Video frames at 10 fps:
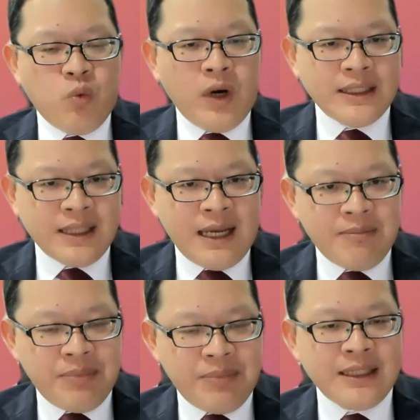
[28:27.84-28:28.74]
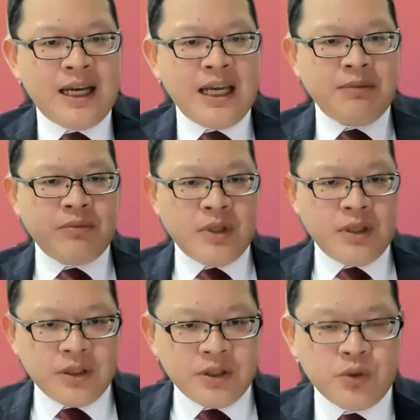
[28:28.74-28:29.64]
one time, big time,
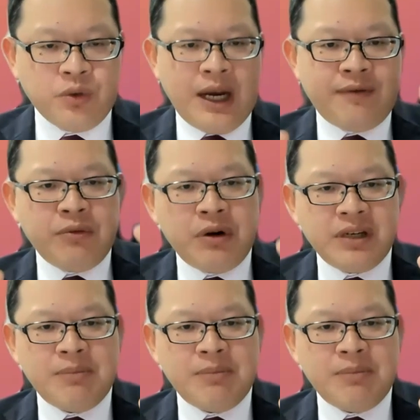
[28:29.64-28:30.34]
shoot everyone